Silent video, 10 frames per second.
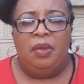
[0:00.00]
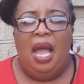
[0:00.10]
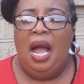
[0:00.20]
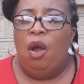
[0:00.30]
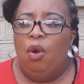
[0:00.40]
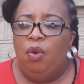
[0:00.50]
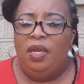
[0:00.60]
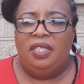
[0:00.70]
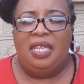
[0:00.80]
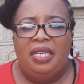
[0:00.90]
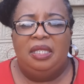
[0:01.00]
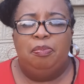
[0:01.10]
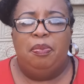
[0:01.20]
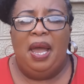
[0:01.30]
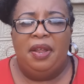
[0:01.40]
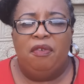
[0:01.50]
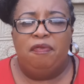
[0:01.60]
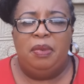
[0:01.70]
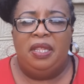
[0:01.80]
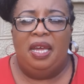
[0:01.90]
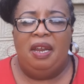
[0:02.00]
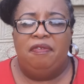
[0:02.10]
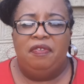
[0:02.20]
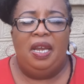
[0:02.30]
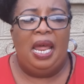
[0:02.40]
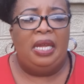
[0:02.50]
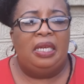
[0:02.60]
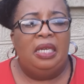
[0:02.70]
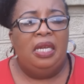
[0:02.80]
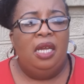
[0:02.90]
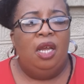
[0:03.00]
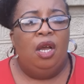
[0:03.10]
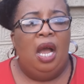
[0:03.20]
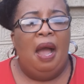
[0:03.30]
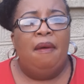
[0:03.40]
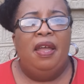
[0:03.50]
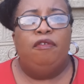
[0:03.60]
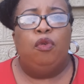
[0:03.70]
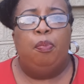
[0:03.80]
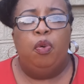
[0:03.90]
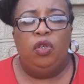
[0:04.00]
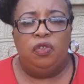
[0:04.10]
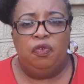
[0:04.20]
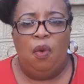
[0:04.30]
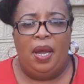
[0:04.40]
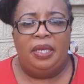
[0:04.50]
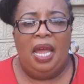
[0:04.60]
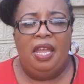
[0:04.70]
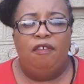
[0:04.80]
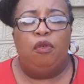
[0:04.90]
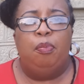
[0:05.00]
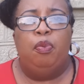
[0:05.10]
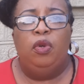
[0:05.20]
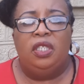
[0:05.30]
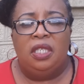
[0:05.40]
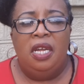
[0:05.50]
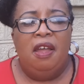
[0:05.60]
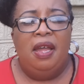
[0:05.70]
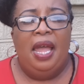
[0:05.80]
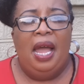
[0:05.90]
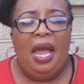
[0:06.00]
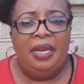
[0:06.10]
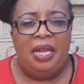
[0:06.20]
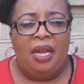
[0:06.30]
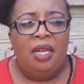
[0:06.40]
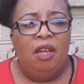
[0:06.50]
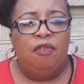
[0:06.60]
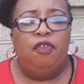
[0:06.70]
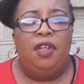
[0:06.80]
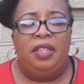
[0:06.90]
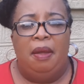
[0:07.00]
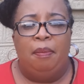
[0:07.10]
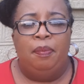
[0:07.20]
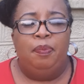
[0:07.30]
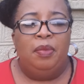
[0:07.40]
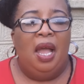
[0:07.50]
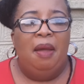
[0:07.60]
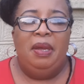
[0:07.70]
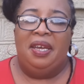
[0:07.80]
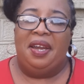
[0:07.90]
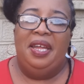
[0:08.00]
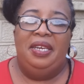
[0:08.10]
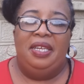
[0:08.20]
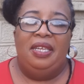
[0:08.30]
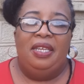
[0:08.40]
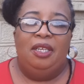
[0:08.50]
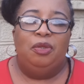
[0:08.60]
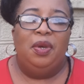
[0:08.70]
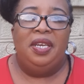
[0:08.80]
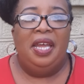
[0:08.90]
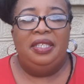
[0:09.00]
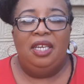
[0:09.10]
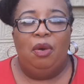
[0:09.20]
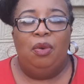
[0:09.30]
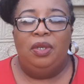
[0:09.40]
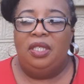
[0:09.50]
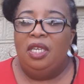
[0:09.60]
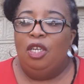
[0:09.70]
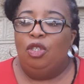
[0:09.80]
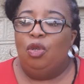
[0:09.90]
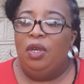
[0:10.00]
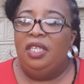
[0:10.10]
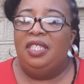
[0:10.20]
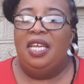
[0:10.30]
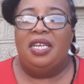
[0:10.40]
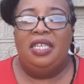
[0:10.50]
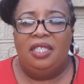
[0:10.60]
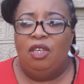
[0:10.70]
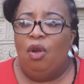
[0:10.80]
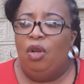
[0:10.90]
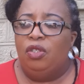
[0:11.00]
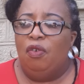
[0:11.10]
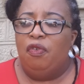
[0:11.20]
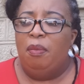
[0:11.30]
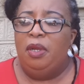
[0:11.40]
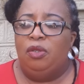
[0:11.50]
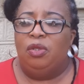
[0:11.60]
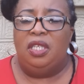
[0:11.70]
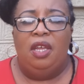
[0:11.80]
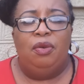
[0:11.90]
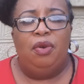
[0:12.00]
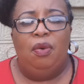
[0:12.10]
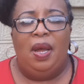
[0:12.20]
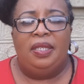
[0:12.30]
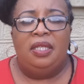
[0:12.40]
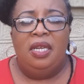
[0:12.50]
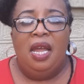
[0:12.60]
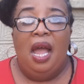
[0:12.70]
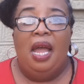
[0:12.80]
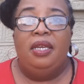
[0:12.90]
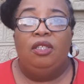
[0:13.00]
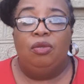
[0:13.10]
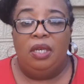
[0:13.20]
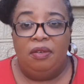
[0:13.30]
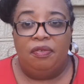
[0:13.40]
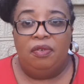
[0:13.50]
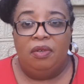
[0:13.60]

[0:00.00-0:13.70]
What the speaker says: are always that part of me that I feel like I have to push forward. I have to push harder for them. I'm a granny to an 8-year-old. So he's the reason also for me to say, you know what, I need to leave.